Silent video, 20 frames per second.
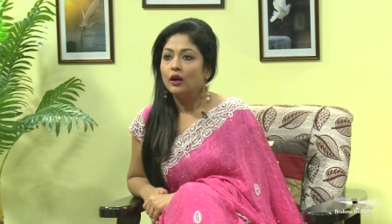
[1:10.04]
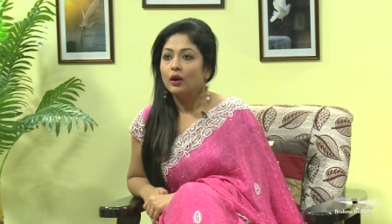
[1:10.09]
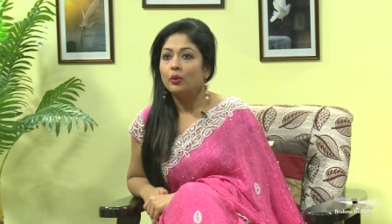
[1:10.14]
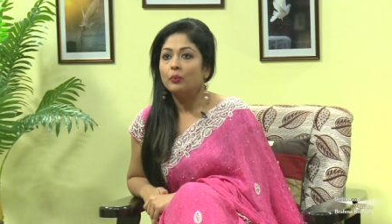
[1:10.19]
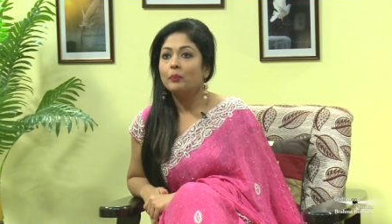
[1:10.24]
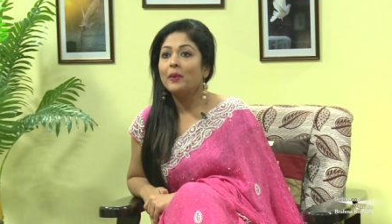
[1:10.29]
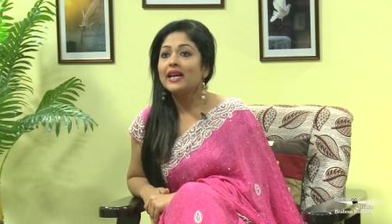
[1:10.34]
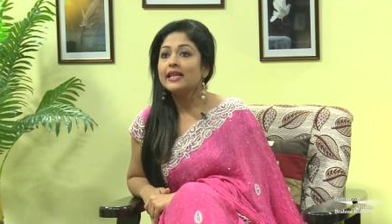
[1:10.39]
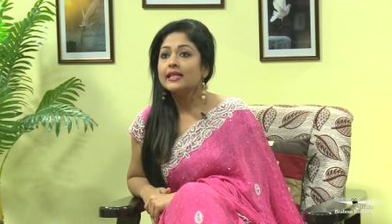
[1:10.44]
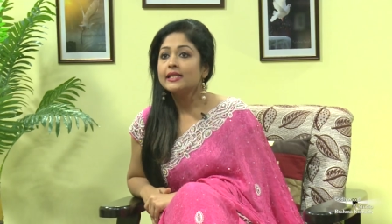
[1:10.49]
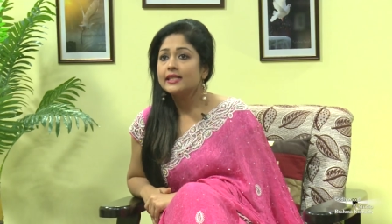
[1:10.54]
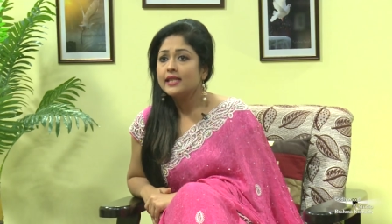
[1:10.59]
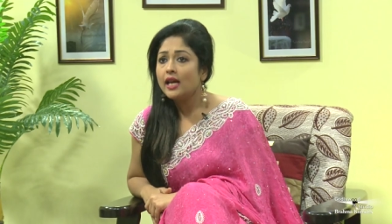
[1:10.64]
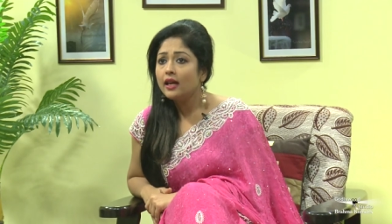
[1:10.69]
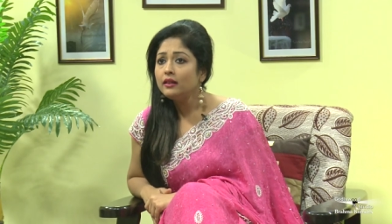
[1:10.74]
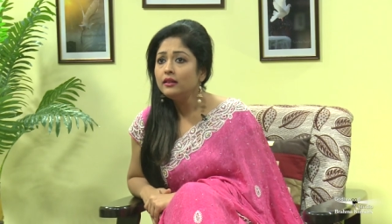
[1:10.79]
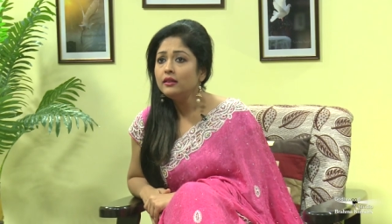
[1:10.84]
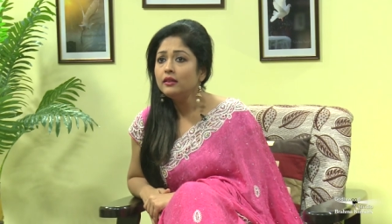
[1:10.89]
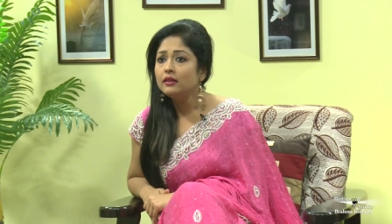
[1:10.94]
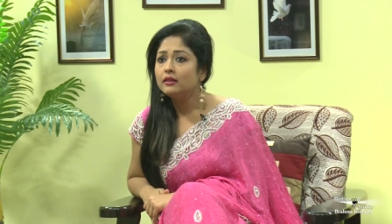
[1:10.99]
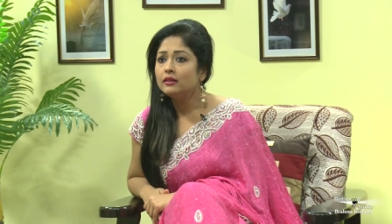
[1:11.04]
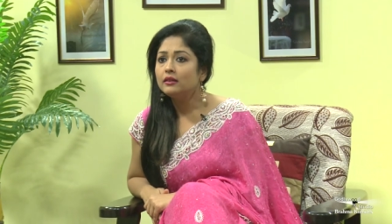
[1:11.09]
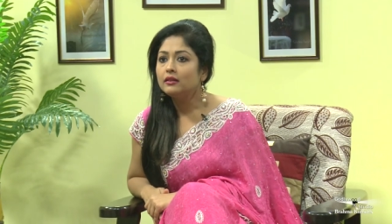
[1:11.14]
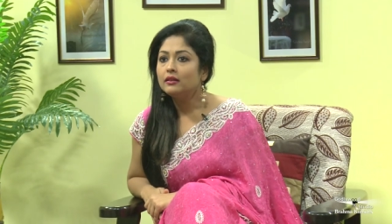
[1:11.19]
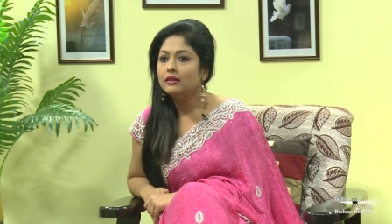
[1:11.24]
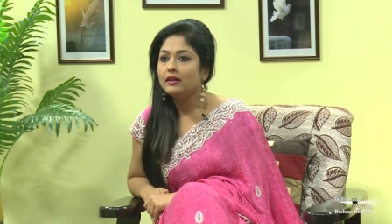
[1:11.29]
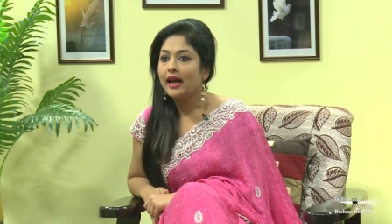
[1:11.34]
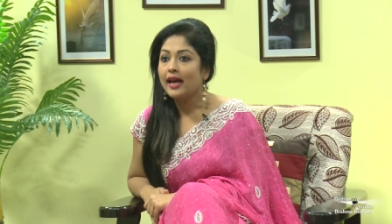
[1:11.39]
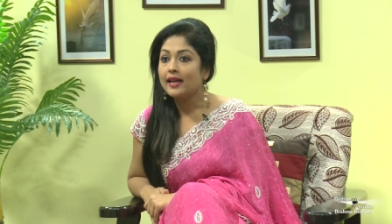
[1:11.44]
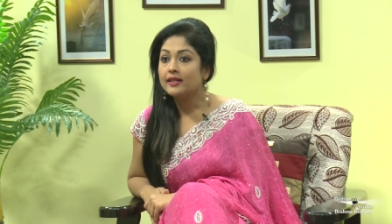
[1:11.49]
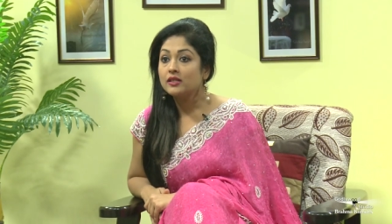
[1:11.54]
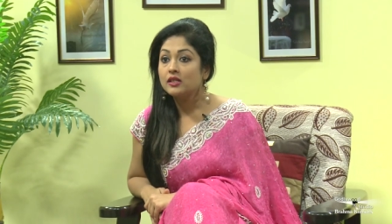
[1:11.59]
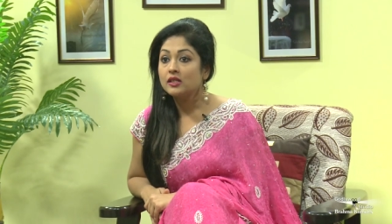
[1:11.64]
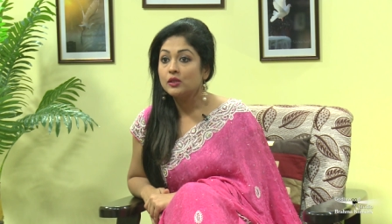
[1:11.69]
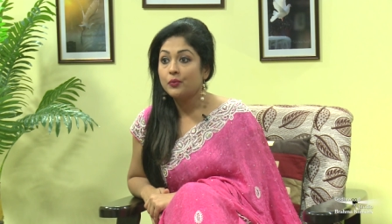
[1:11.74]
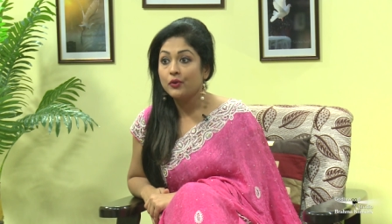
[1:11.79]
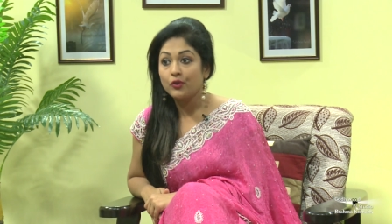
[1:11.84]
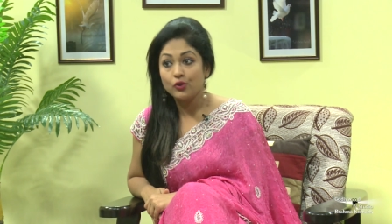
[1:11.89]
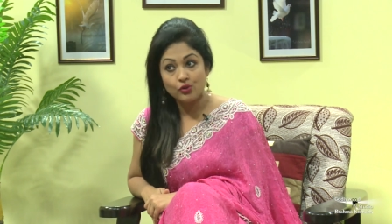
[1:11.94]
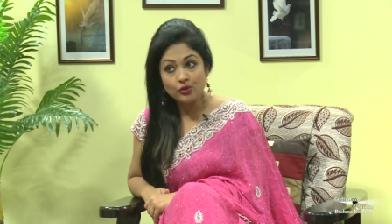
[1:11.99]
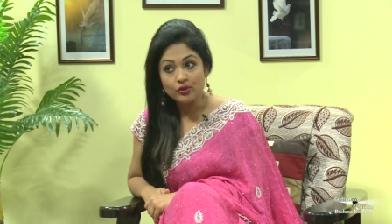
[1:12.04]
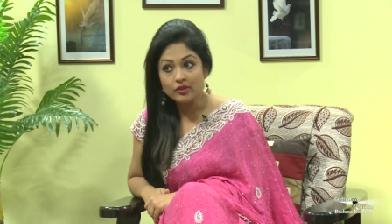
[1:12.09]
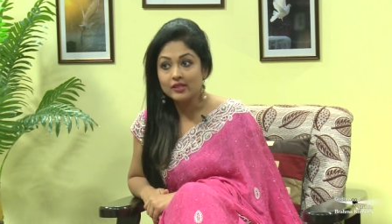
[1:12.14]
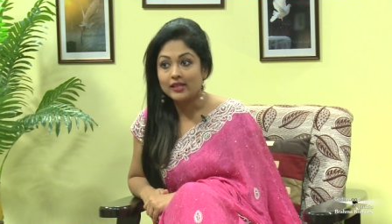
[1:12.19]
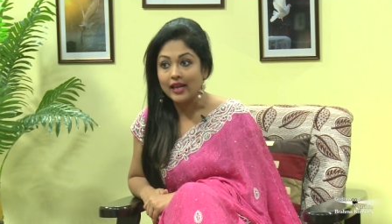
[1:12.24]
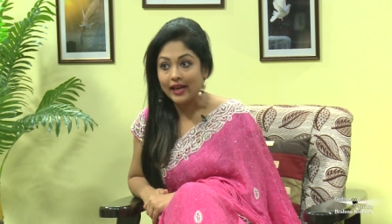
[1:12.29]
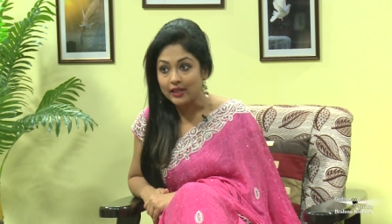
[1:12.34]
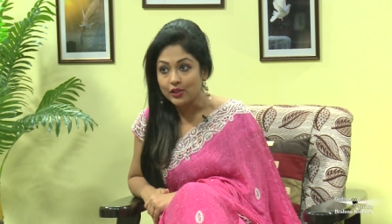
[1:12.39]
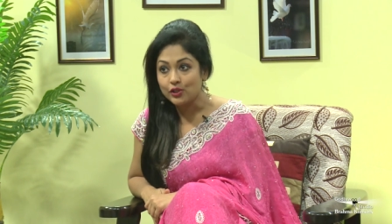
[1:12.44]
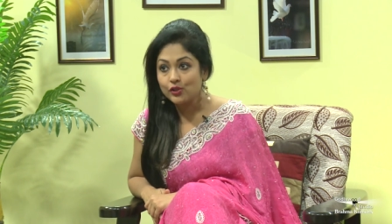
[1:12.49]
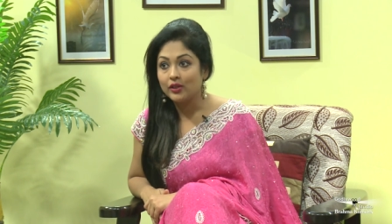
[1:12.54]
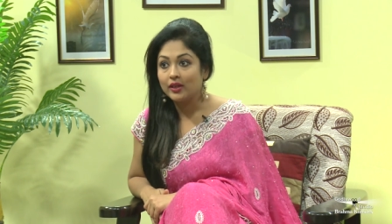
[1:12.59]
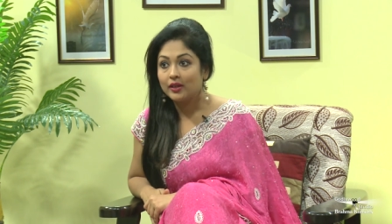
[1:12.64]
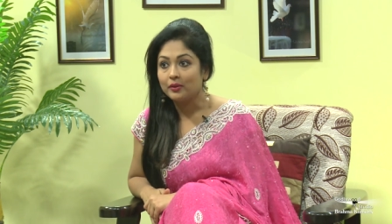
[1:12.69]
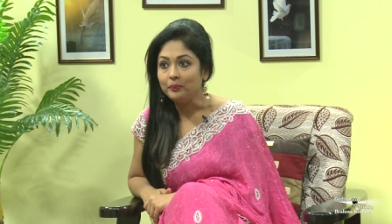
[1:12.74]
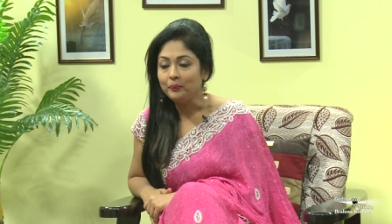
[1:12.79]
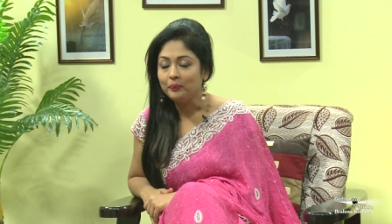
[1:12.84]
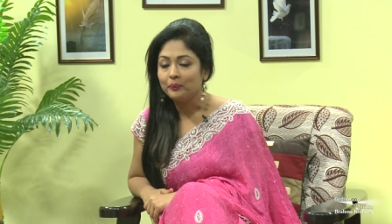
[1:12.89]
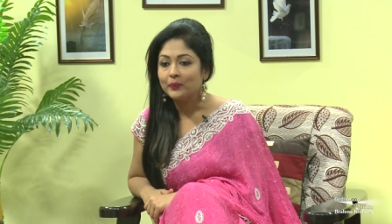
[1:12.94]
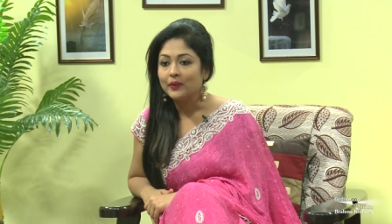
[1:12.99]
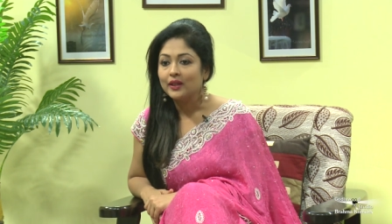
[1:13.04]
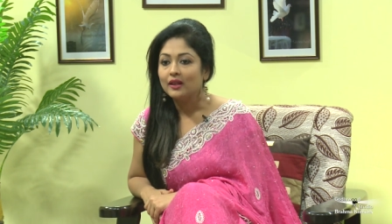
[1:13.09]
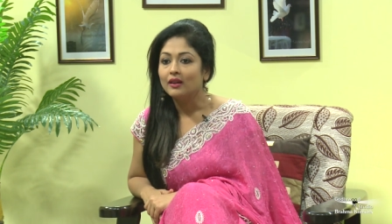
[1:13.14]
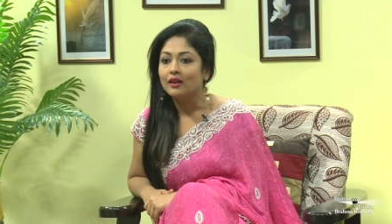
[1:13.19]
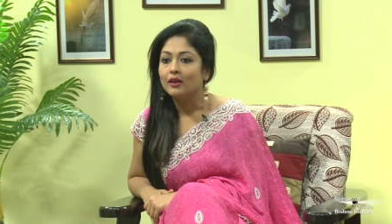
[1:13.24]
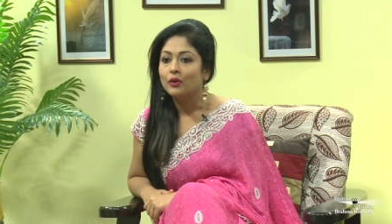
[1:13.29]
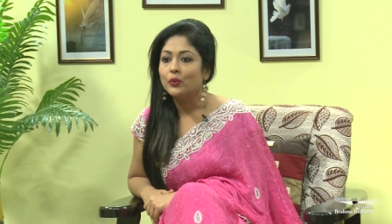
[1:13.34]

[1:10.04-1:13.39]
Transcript: my son uh, has a spiritual side to him, mm-hmm.